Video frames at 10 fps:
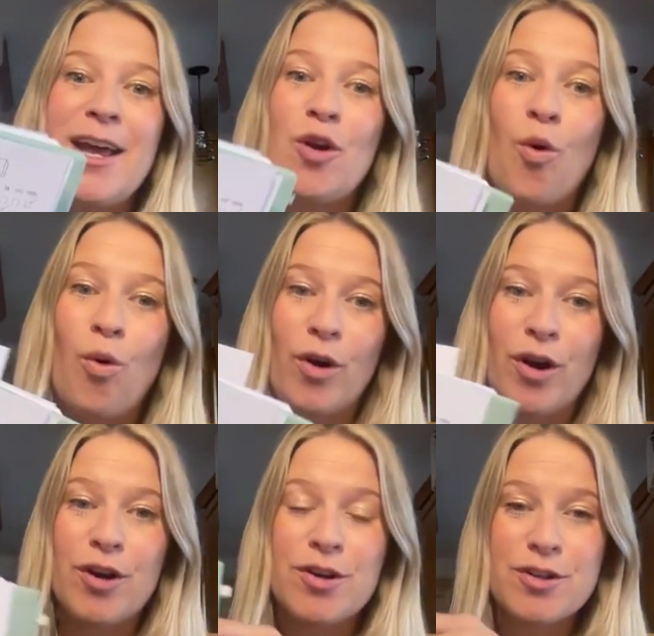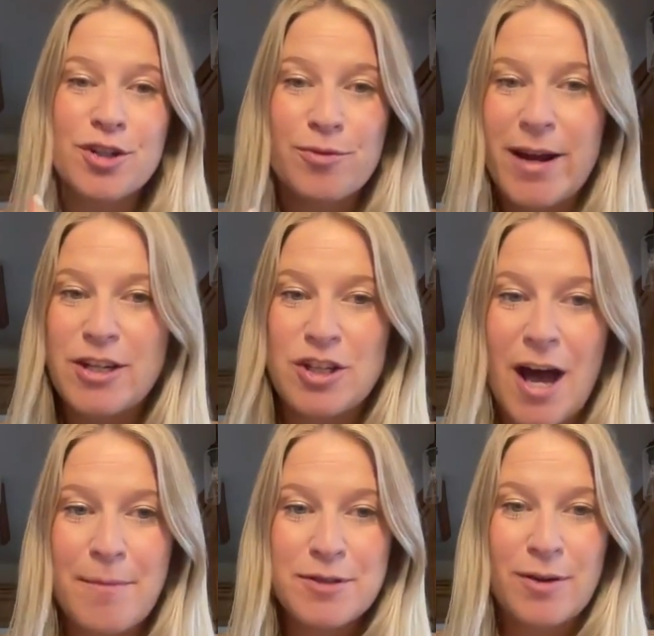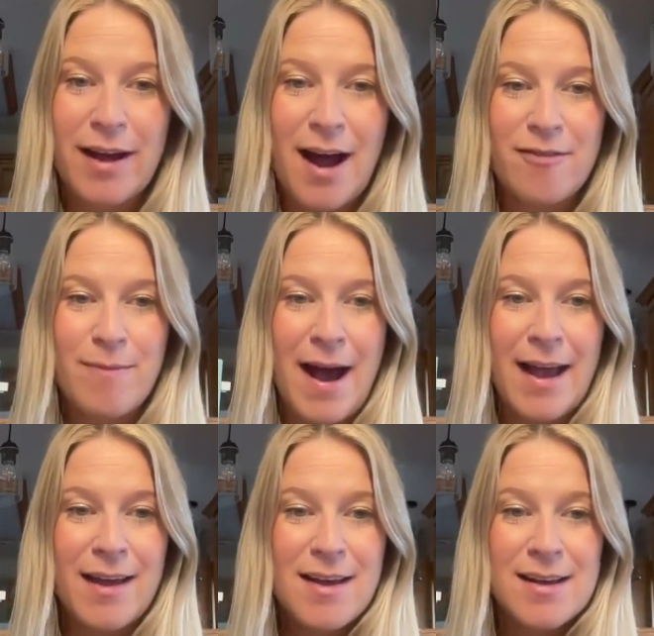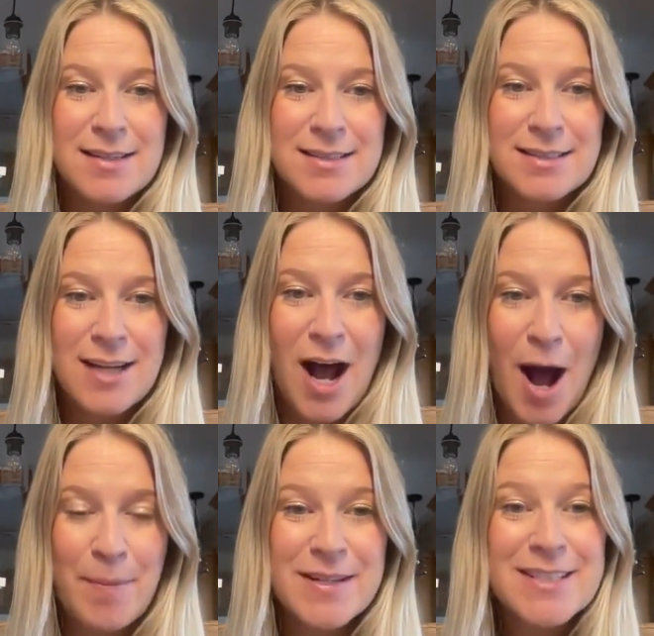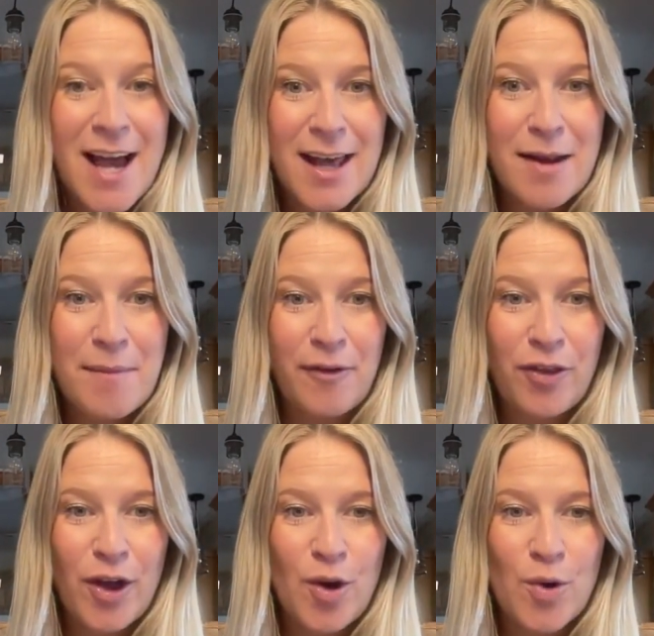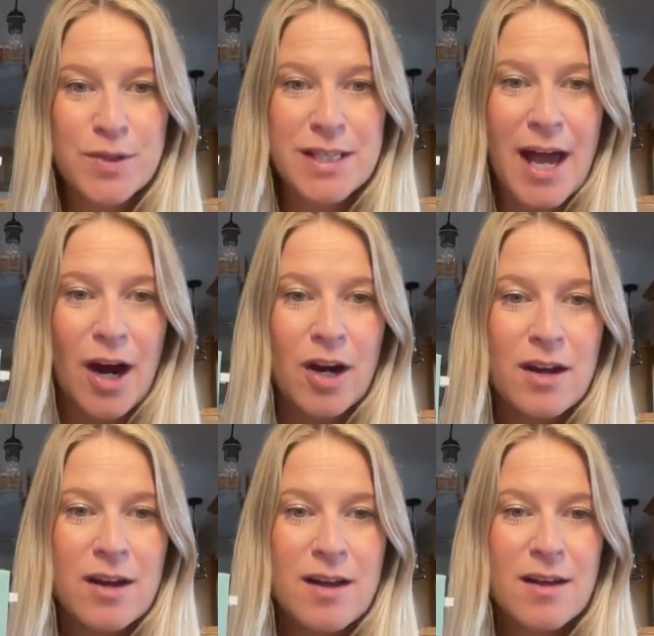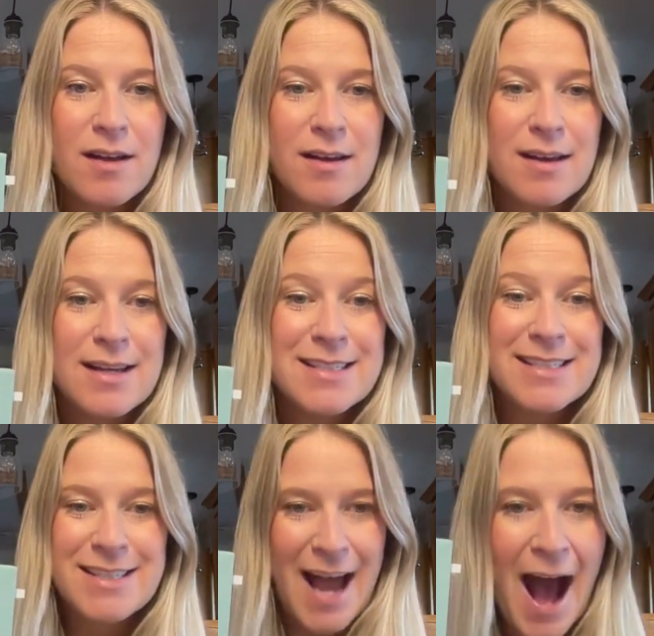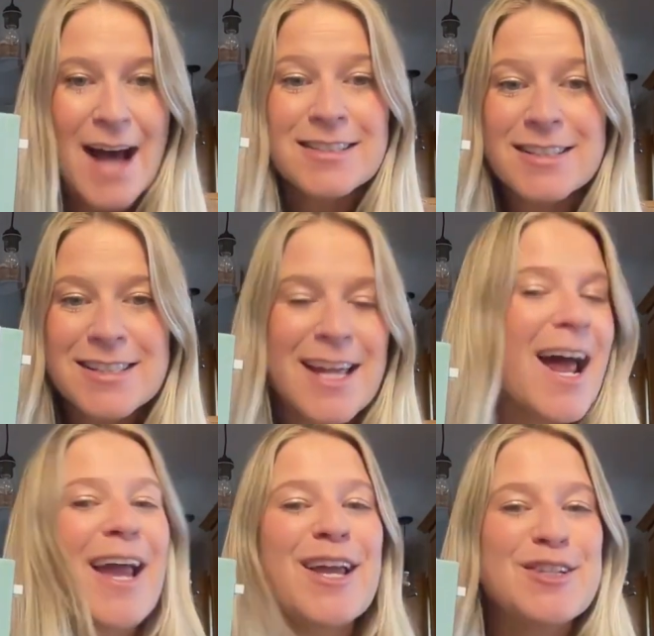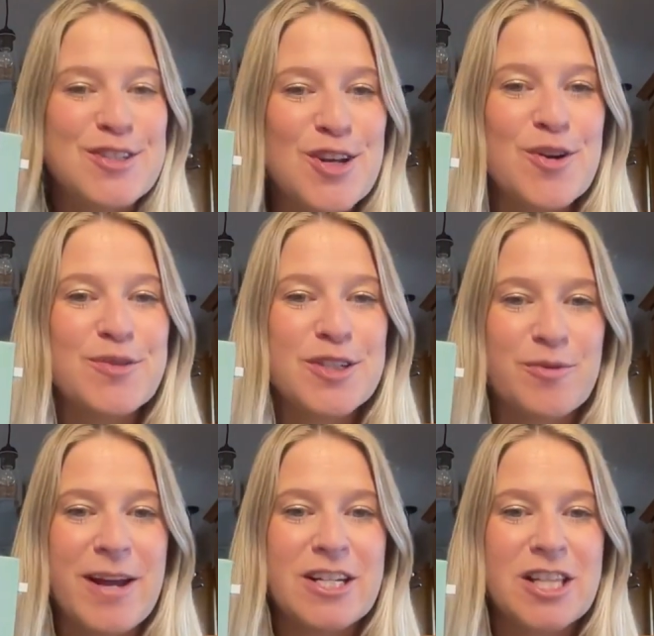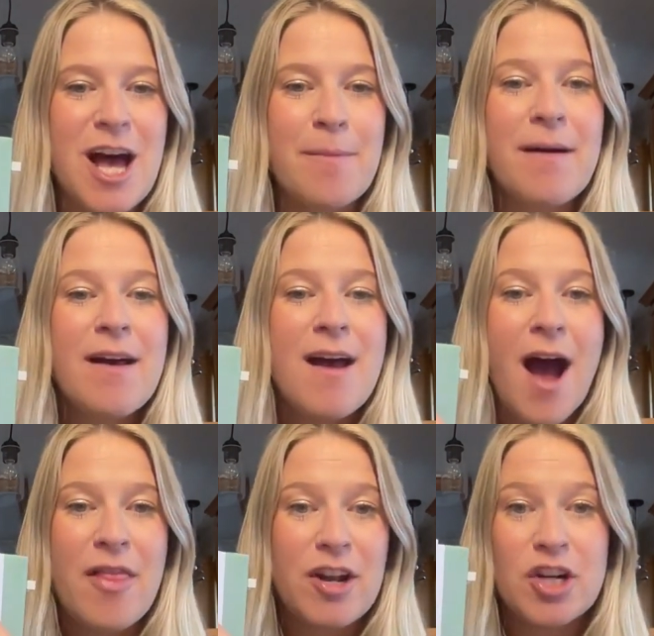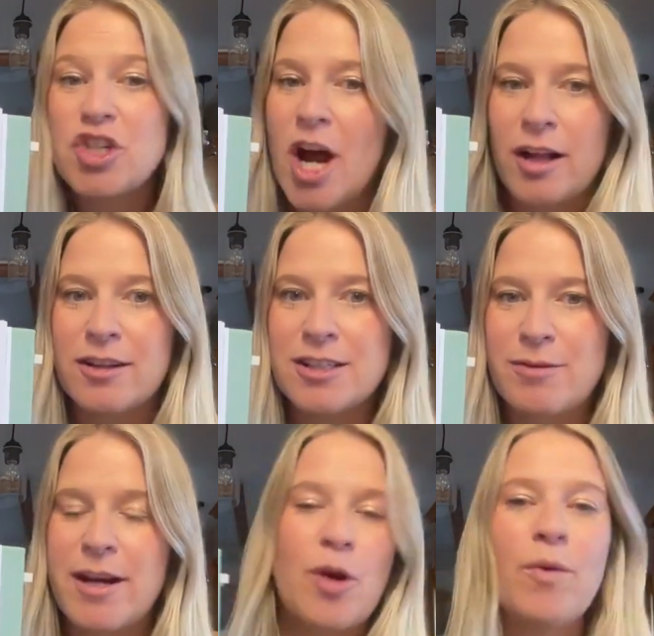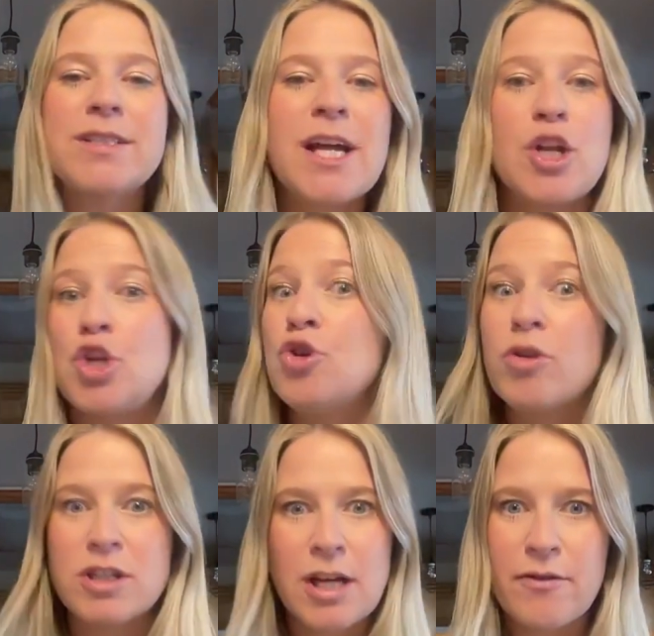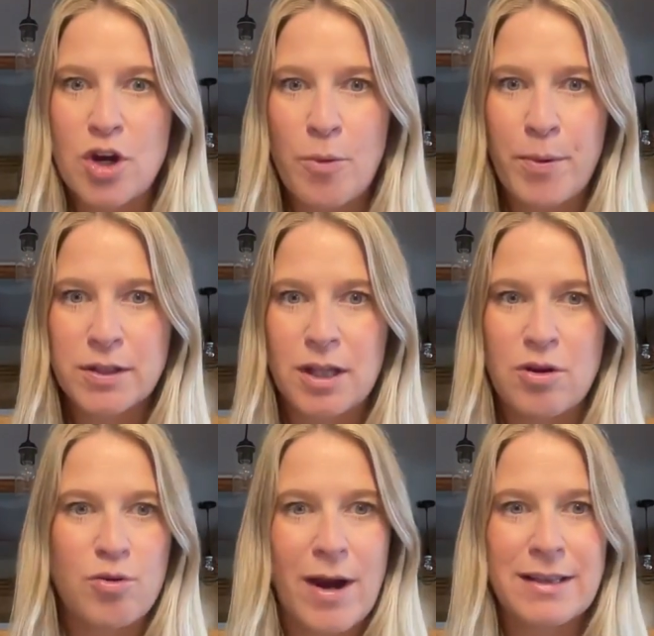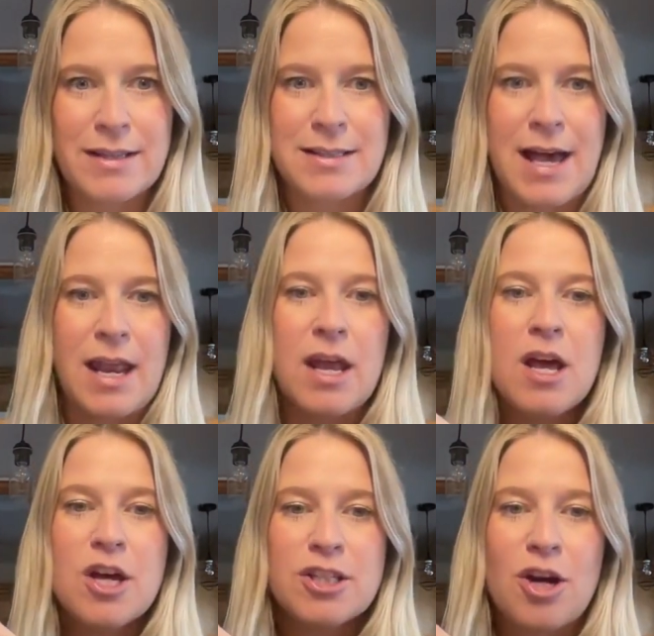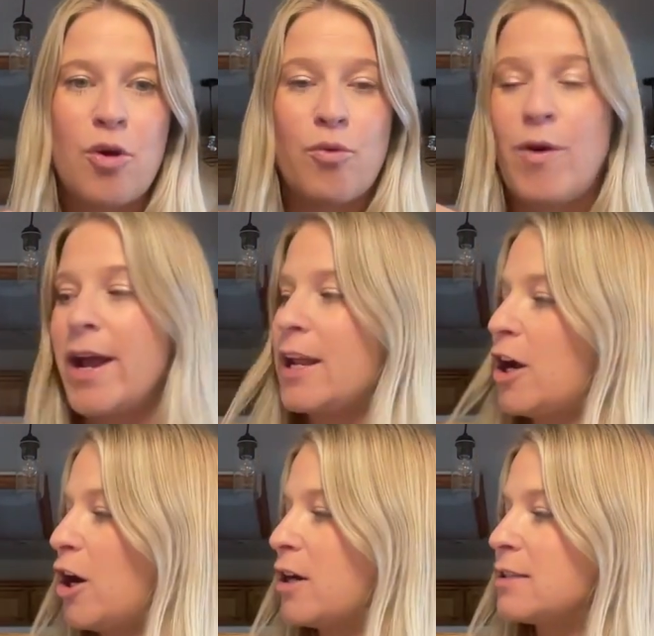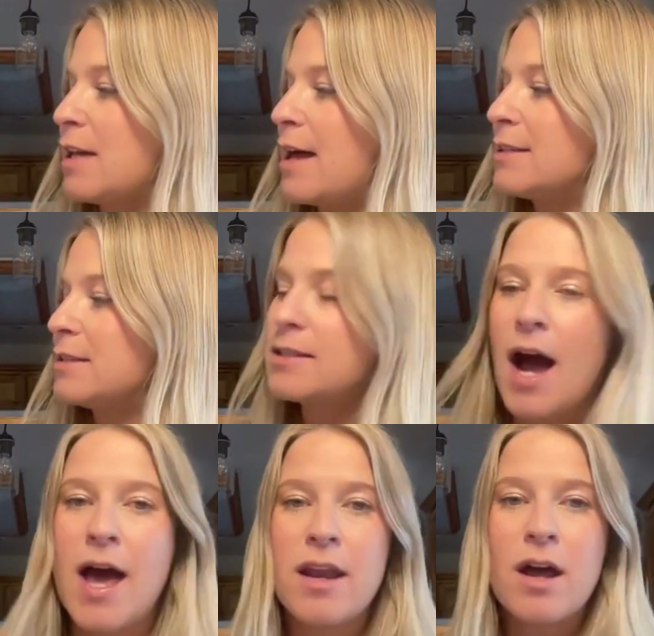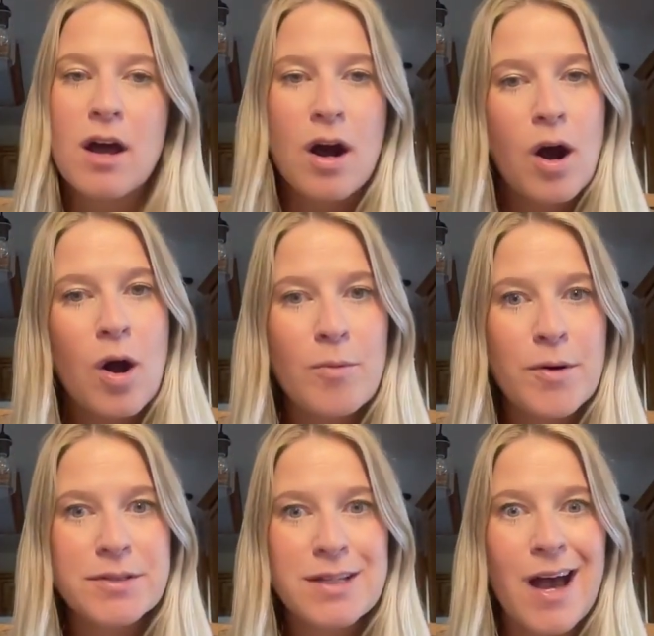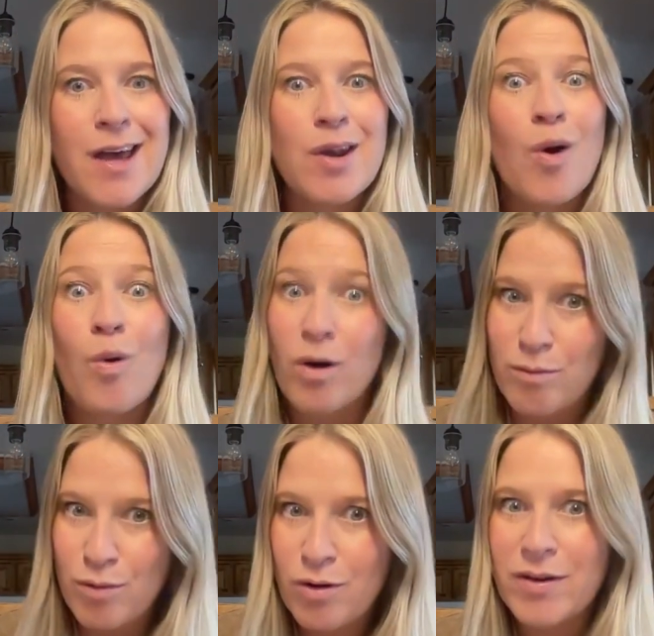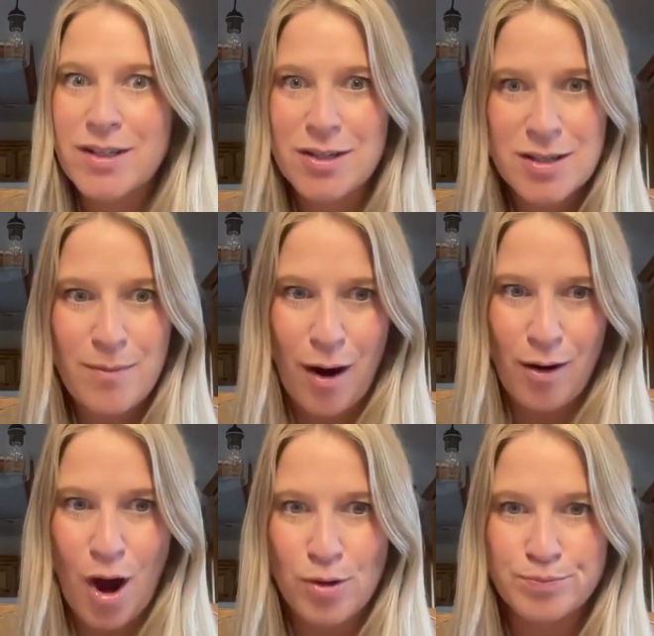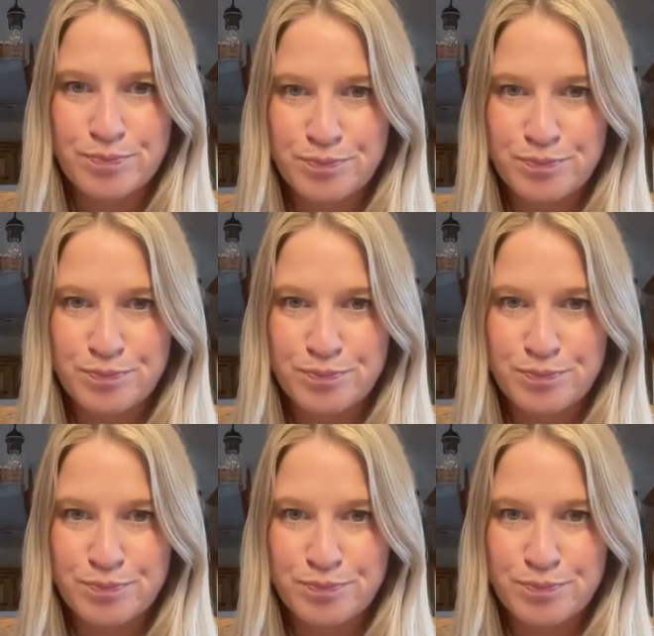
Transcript: in order to reach them. So I have my top 10 monthly goals there, tasks that I can do to reach them, and then a checklist right here. Once again, you can just have a notebook that you write this in. So right here it says done, almost done, or move it to tomorrow.